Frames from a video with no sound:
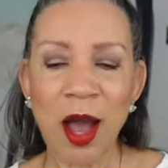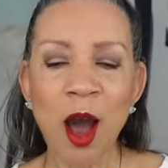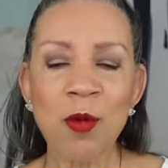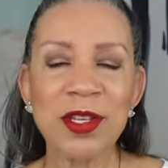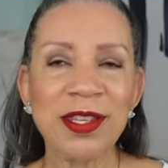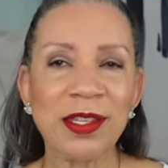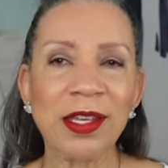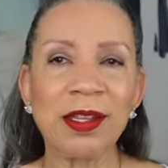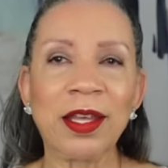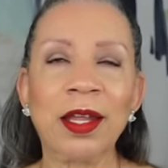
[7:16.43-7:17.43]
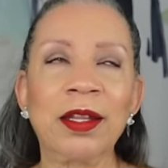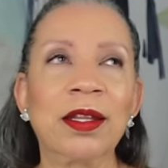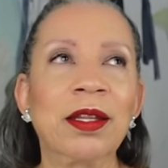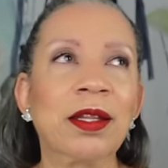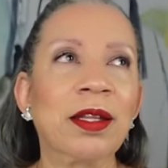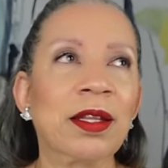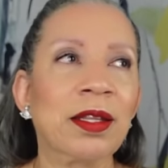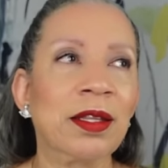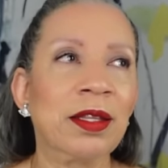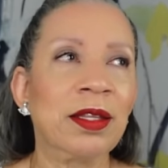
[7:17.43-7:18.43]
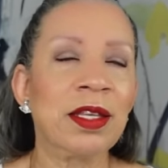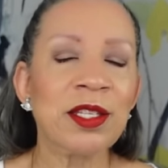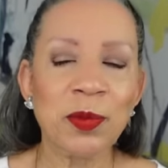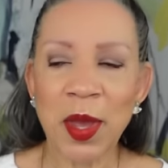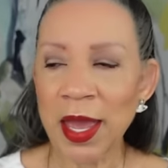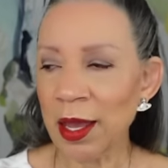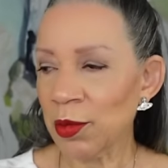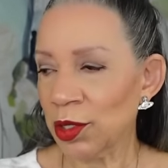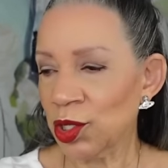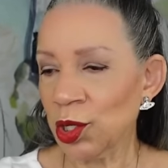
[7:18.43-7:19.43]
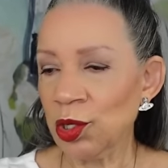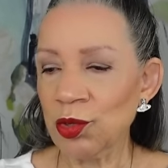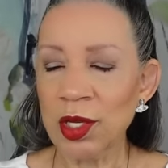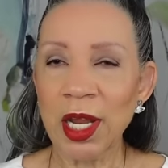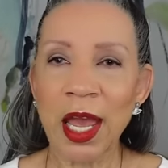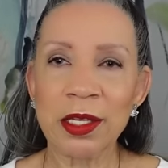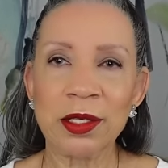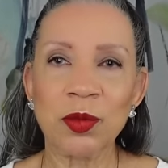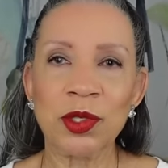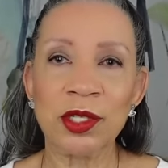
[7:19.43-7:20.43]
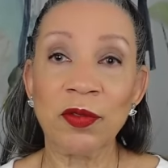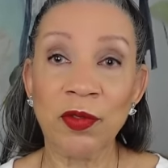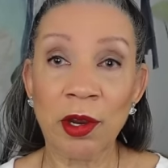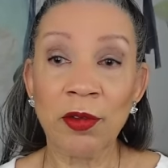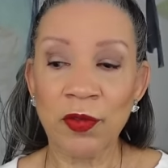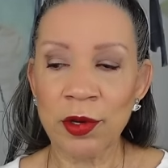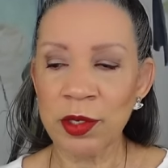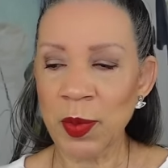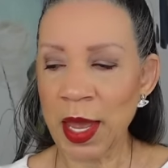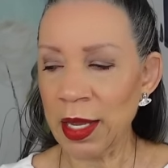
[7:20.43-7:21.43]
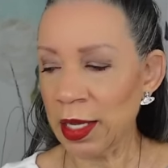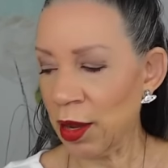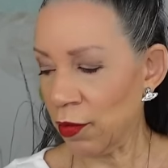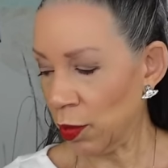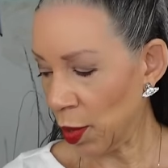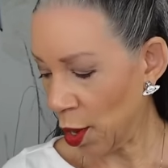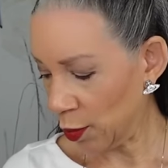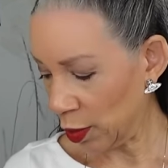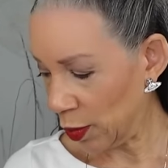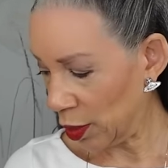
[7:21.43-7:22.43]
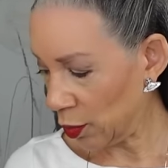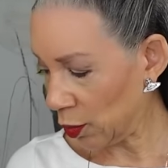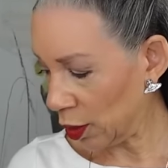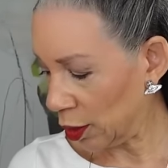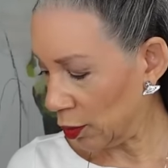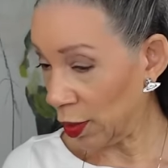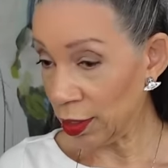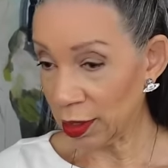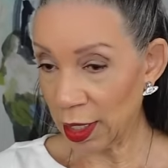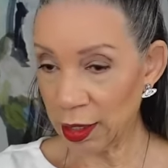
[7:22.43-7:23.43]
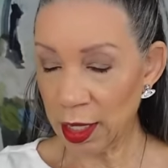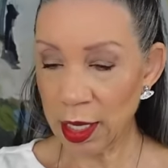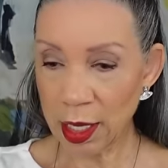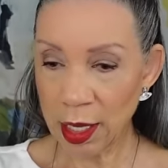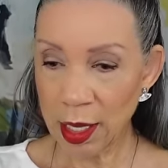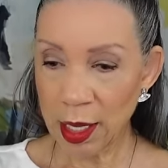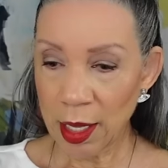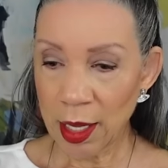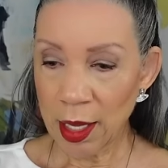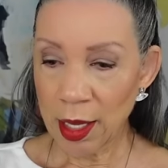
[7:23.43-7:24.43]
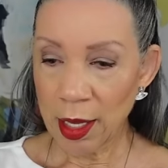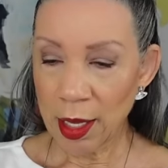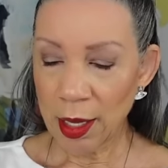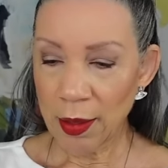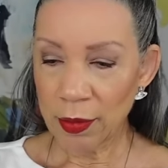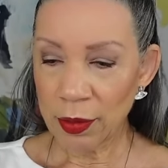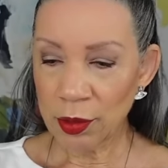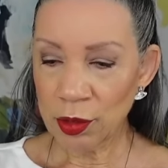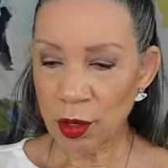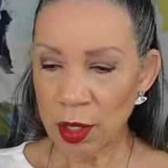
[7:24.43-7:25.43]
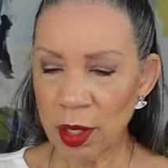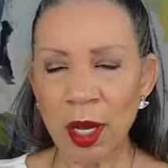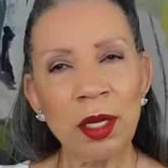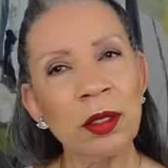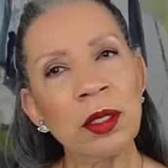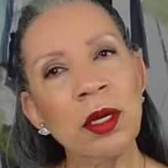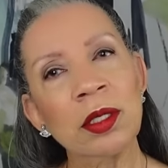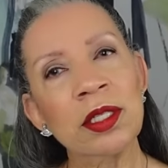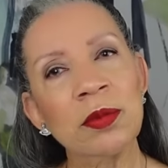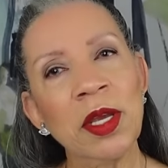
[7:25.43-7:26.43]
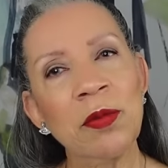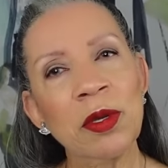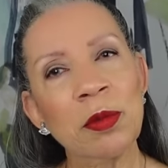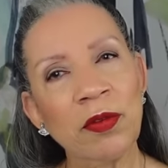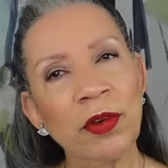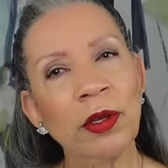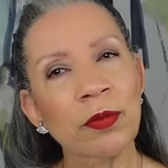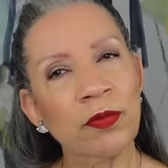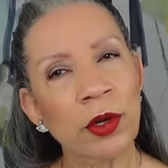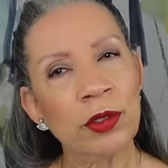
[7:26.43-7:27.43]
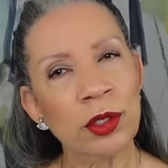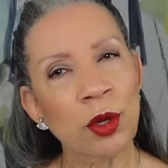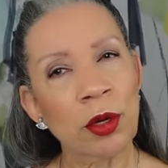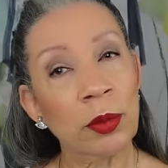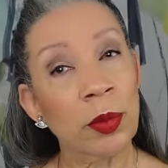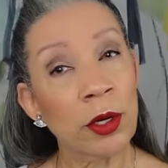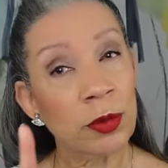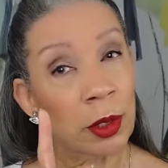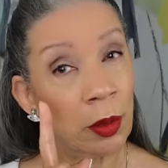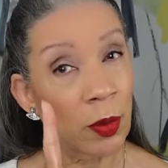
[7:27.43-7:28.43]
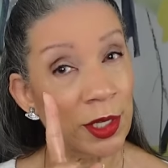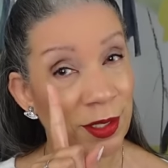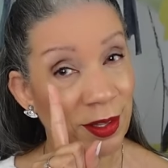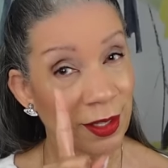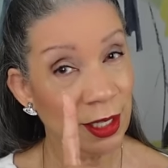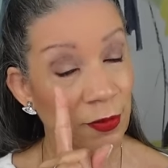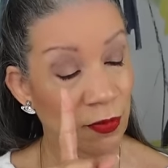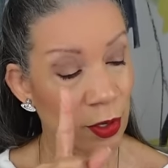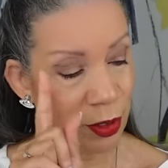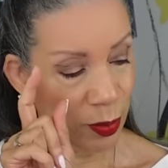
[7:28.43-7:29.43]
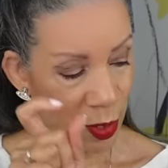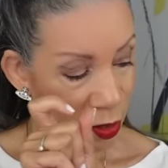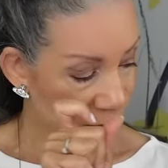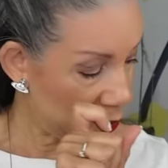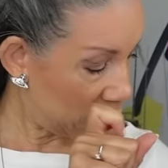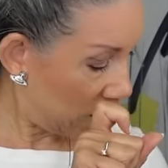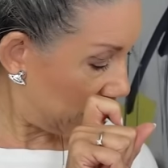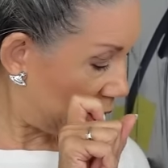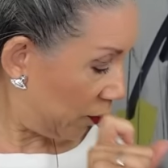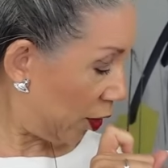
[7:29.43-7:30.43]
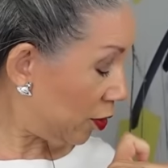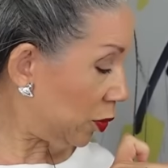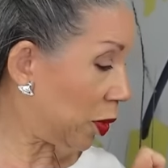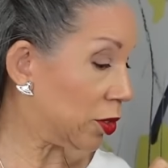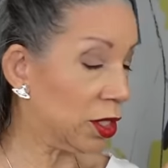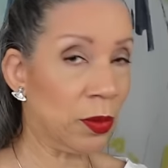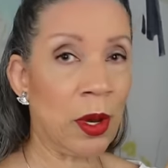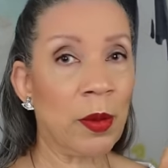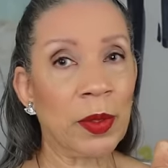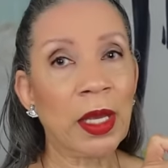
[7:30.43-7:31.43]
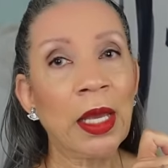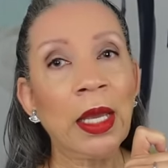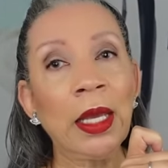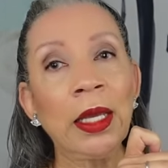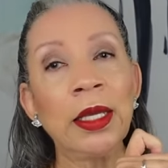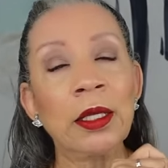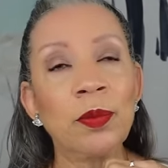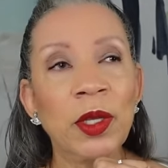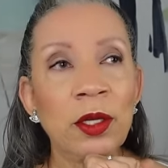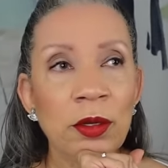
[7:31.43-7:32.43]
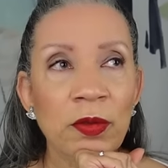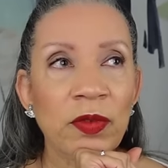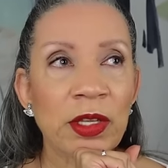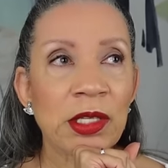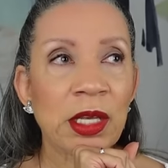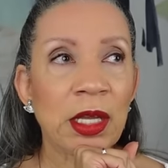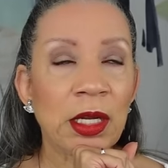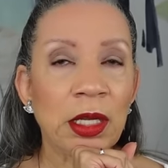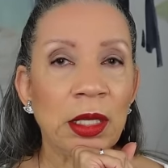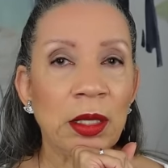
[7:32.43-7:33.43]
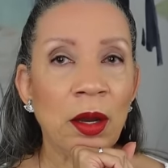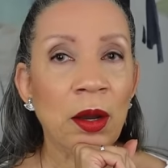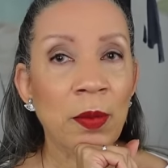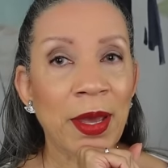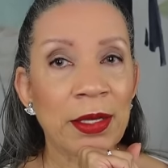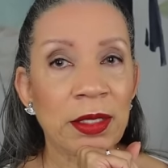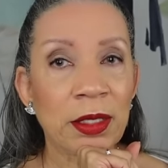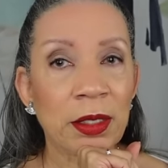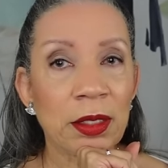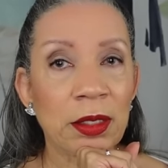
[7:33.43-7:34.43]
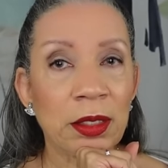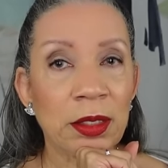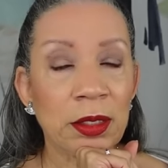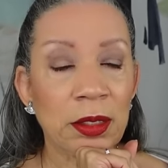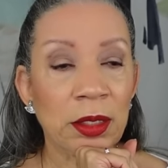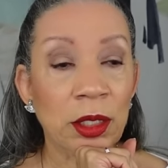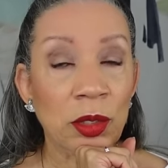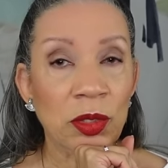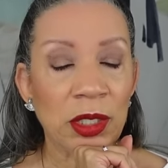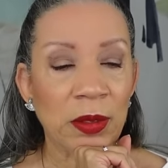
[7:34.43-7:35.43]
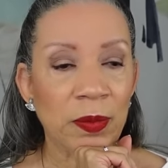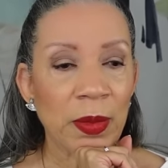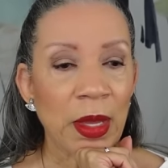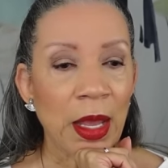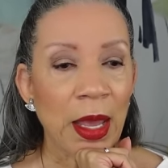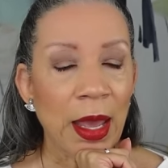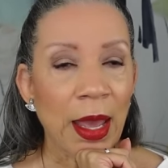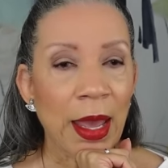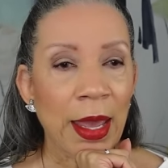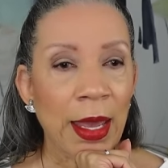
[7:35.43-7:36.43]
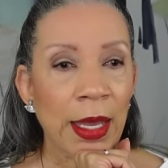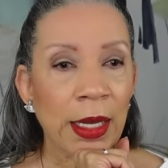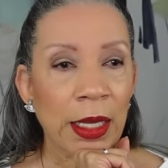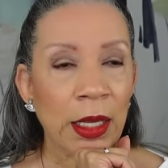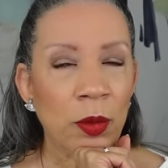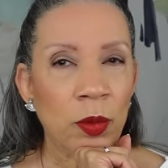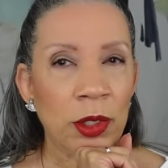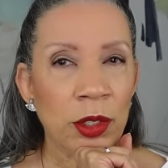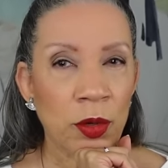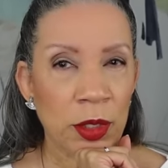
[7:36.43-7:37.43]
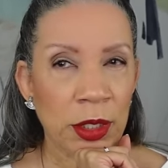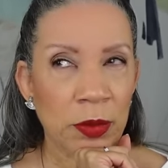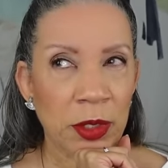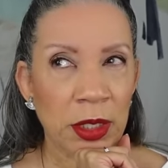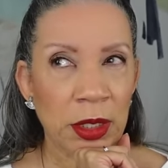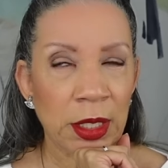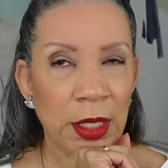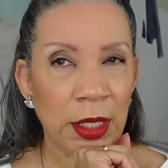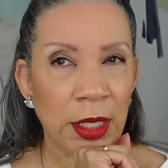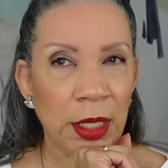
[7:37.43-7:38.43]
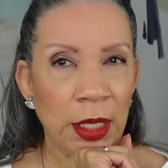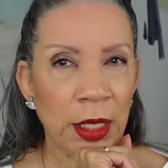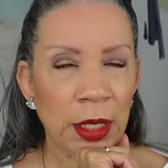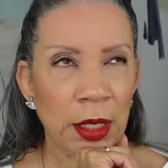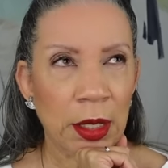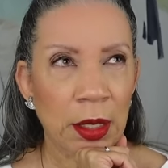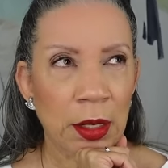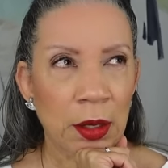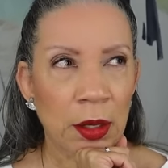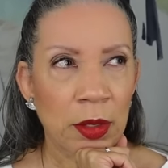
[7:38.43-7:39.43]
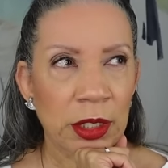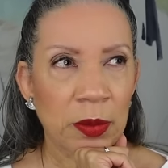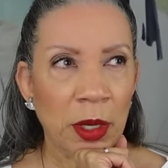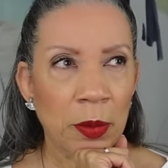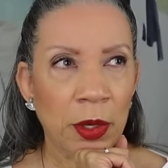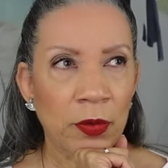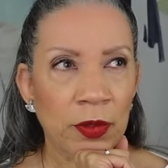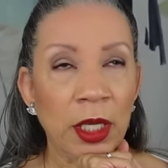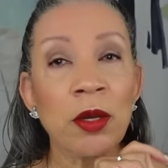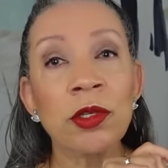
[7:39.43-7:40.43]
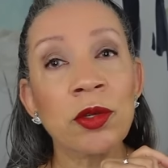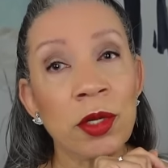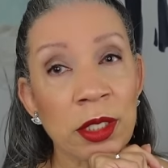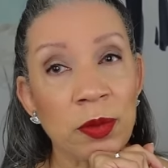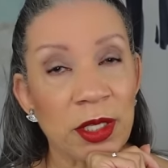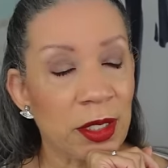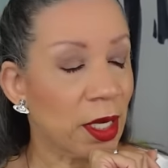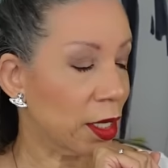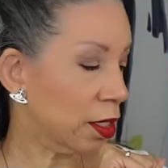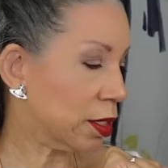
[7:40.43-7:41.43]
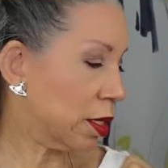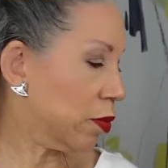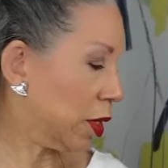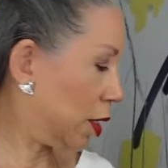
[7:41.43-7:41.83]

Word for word: I always think that this bag I'm going to show you next was the very first bag he ever bought me, but it really wasn't. I think the Tory, I don't know, this may have been my very first Tory Burch, but it wasn't the first Percy bought me. The first Percy bought me, he had been here to visit and he'd gone back to, to to Houston, and it was Christmas, I think, or was it my birthday? It was Christmas, and he sent me